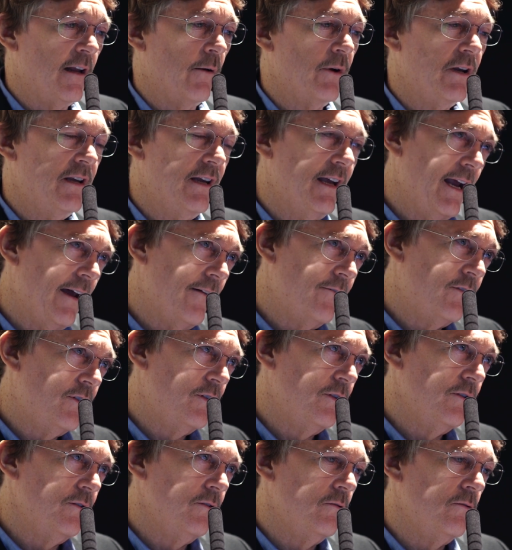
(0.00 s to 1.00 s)
Now, we did have
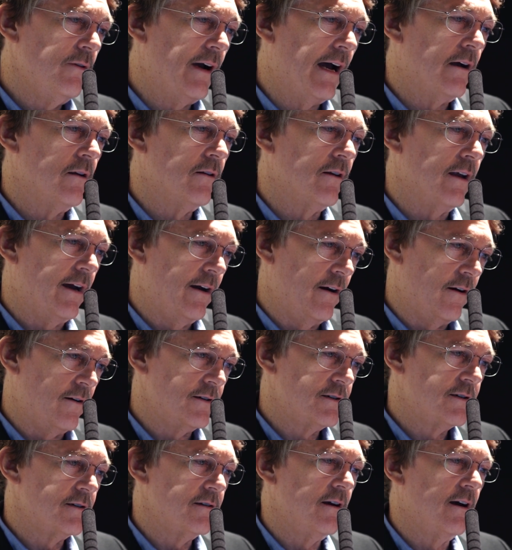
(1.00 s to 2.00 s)
2
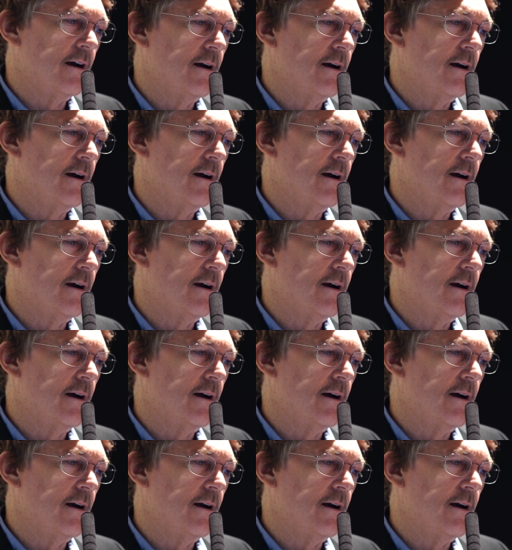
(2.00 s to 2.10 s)
outliers,